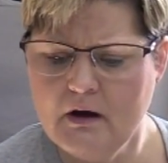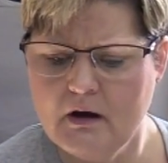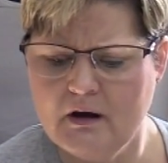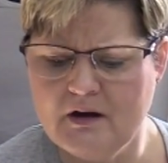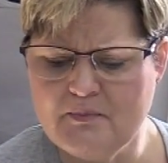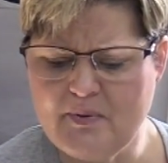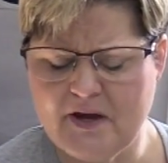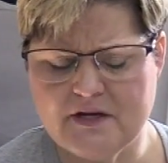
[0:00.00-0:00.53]

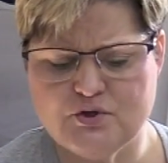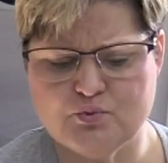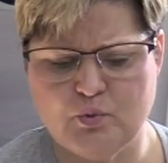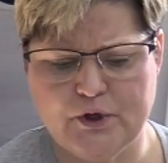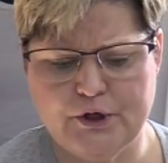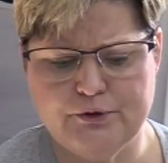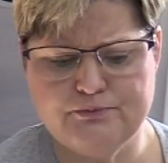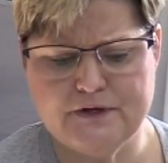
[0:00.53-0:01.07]
On page
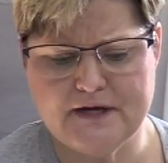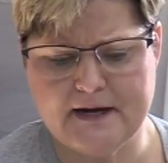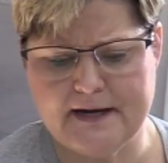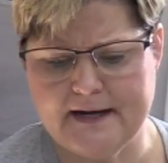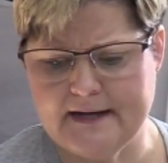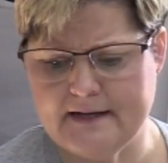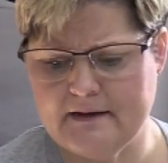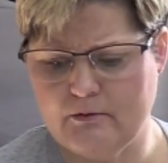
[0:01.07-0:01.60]

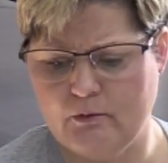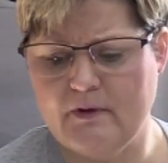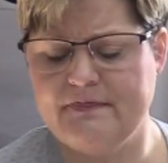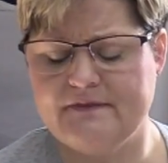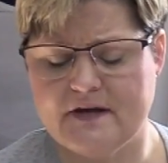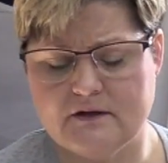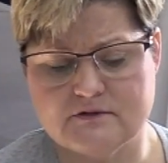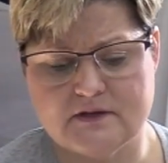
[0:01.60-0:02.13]

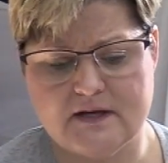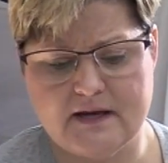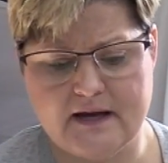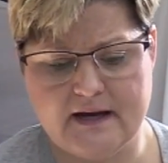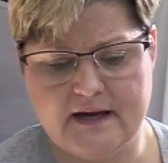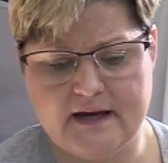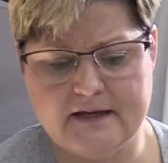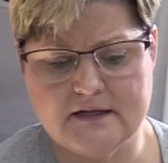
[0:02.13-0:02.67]

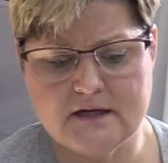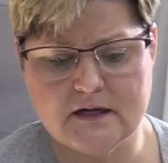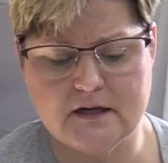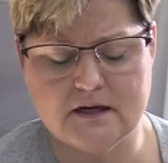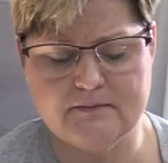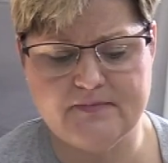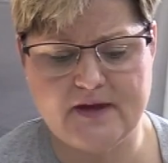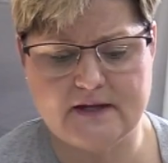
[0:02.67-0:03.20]

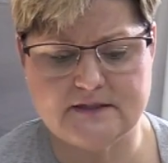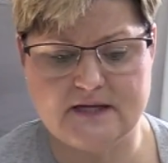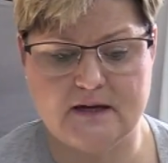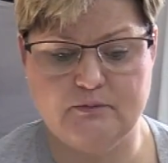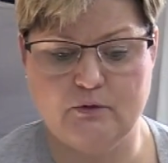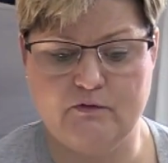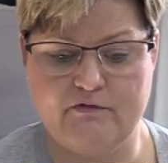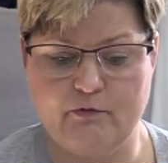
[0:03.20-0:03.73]
1009, that
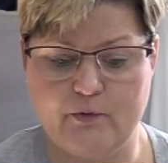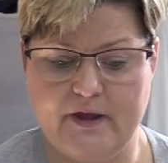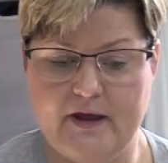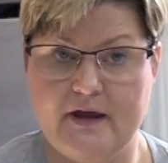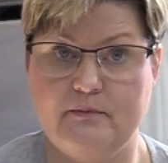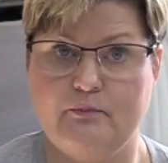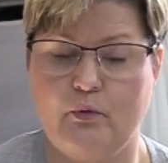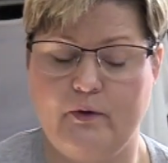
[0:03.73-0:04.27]
table
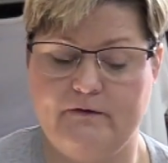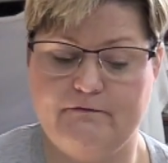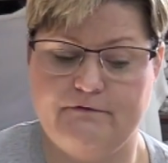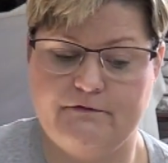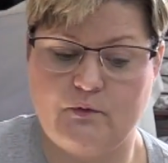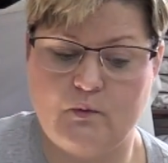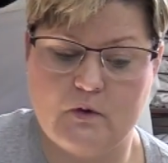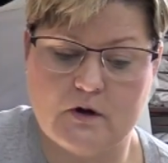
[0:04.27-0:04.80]

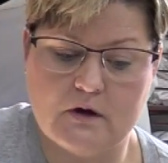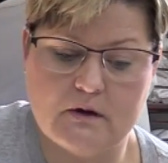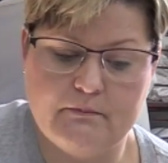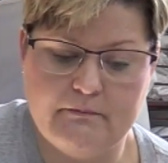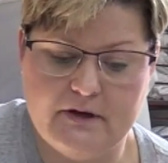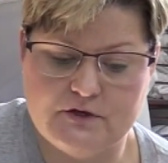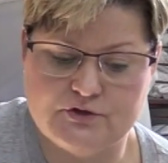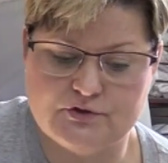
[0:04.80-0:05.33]
48.4
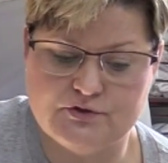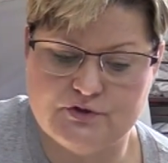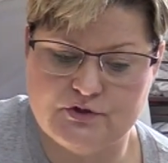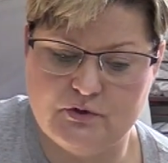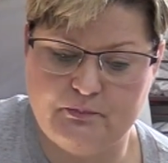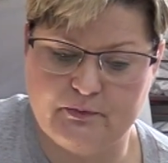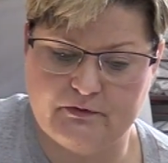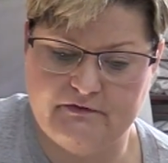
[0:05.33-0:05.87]
measures
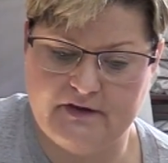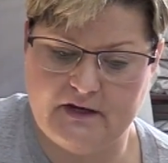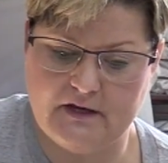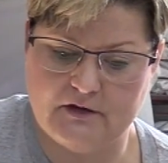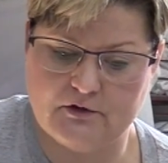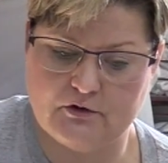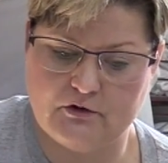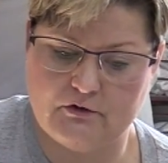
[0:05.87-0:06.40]
to prevent
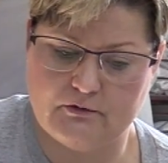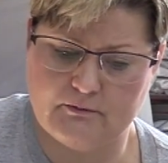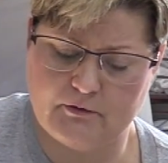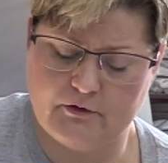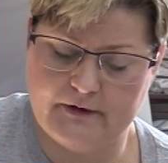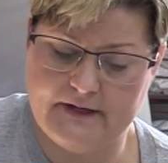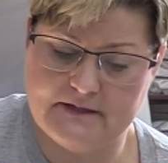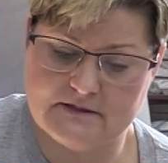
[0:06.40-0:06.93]

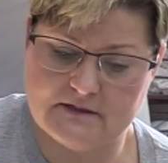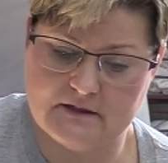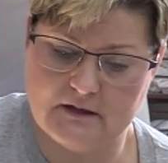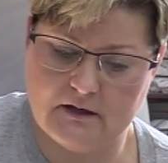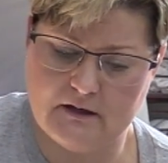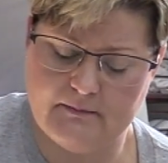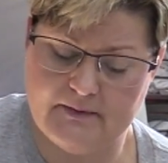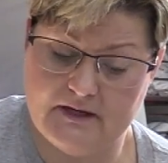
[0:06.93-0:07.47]
increased
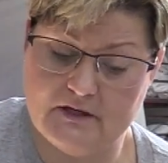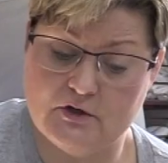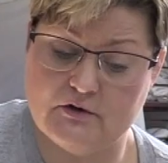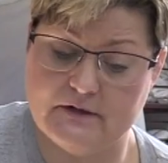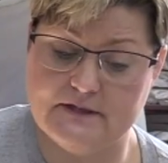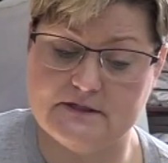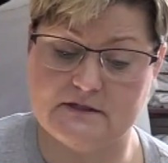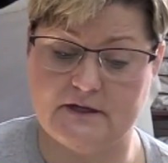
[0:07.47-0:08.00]

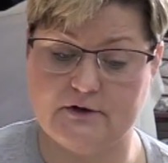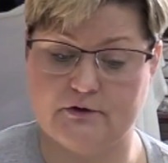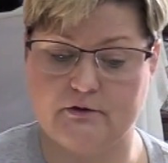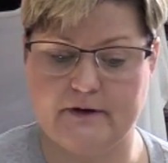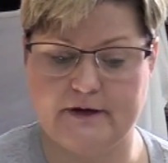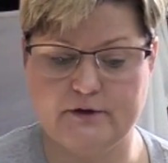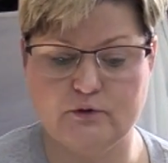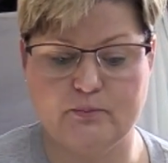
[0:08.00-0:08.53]

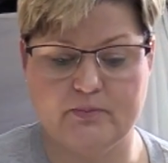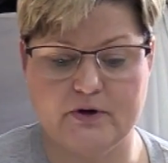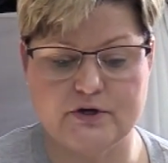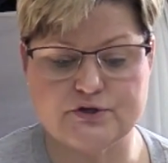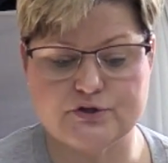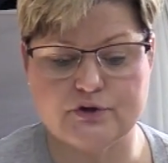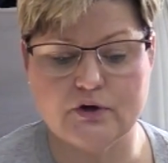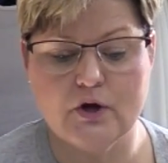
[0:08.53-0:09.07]
intracranial
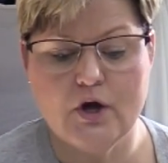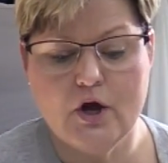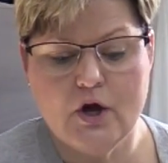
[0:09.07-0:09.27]
pressure.